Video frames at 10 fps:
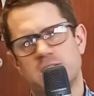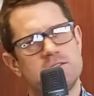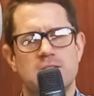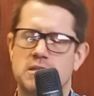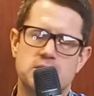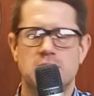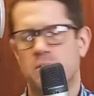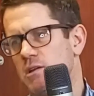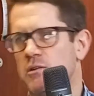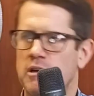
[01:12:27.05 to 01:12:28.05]
it's like
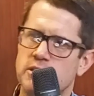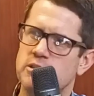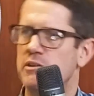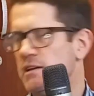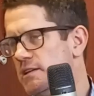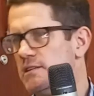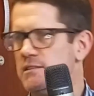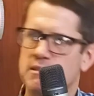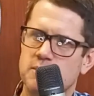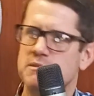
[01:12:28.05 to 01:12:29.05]
jumbling around in your head,
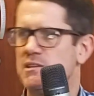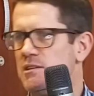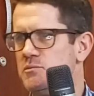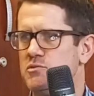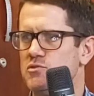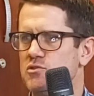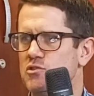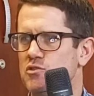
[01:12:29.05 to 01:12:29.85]
and sometimes,